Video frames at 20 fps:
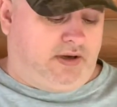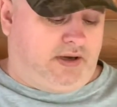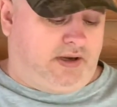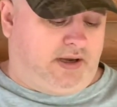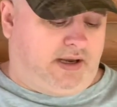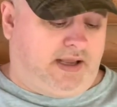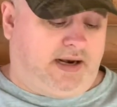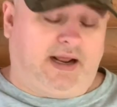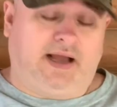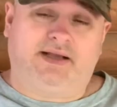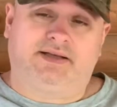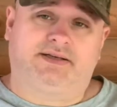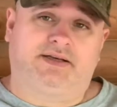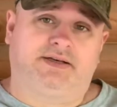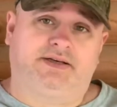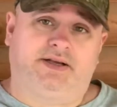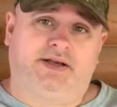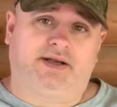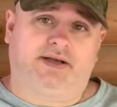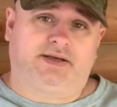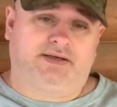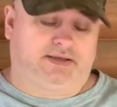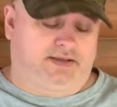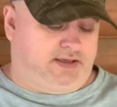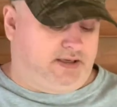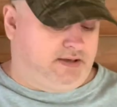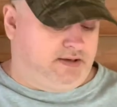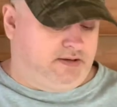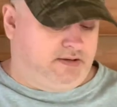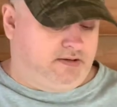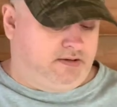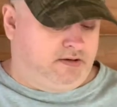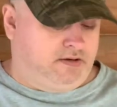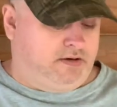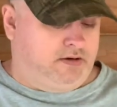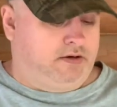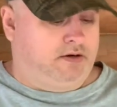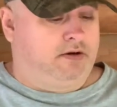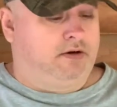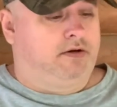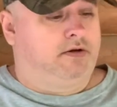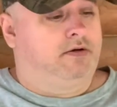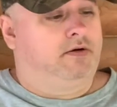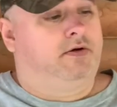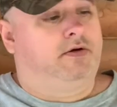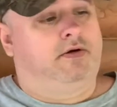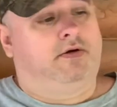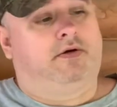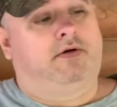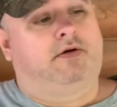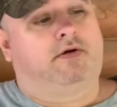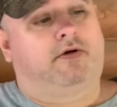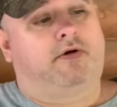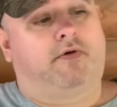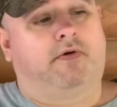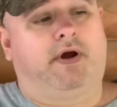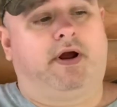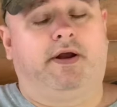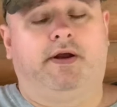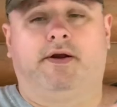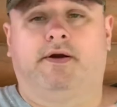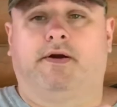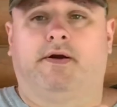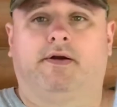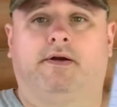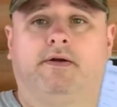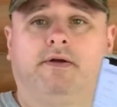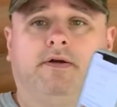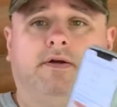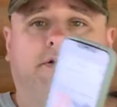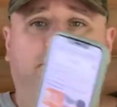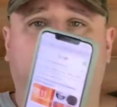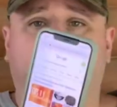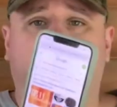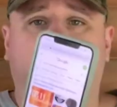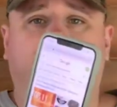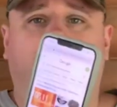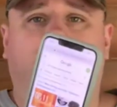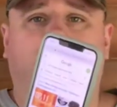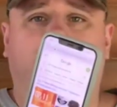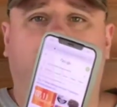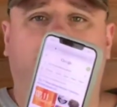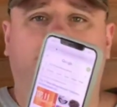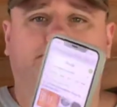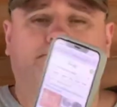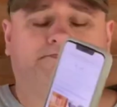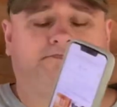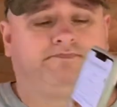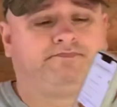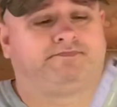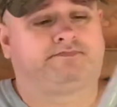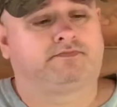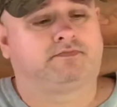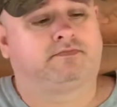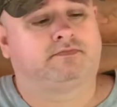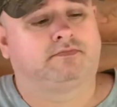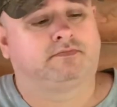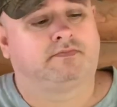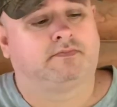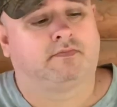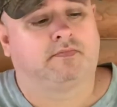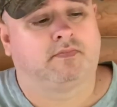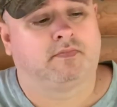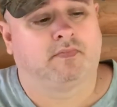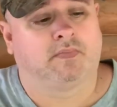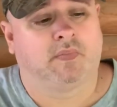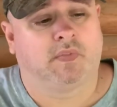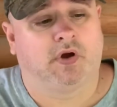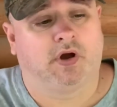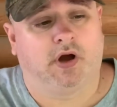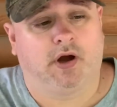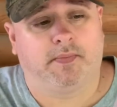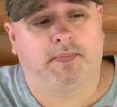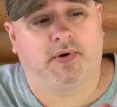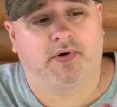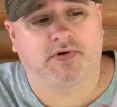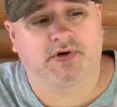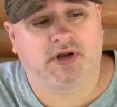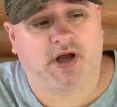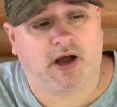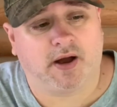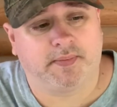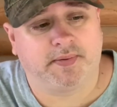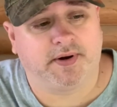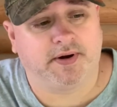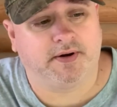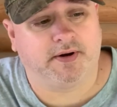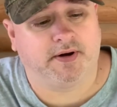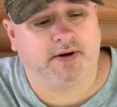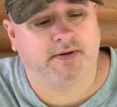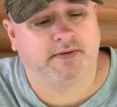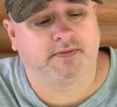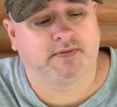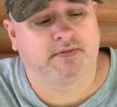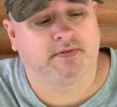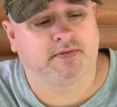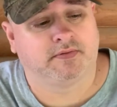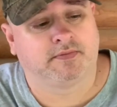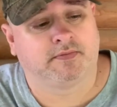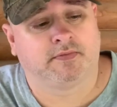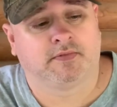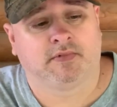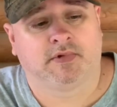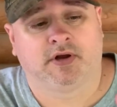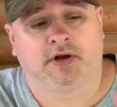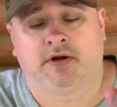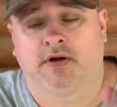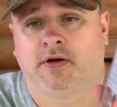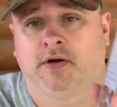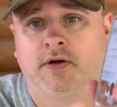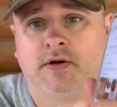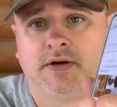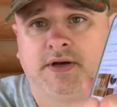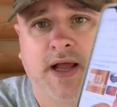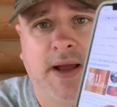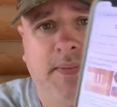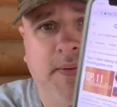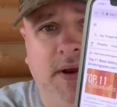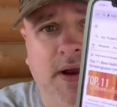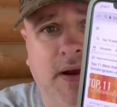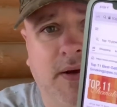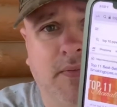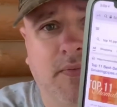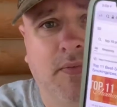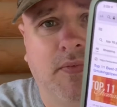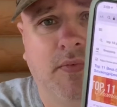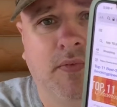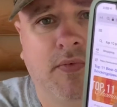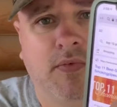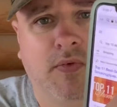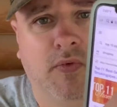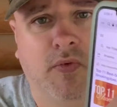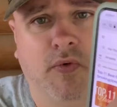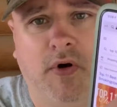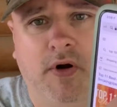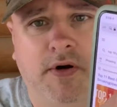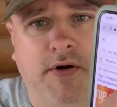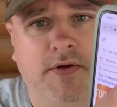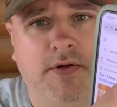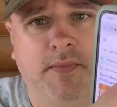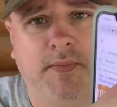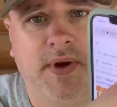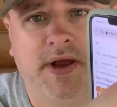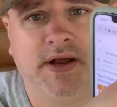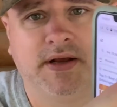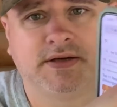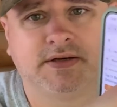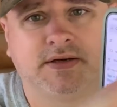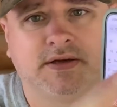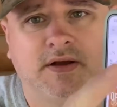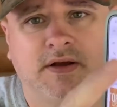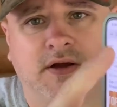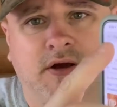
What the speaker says: And I suggest, go right here. Use your phone. Up on top here, type in, what are the best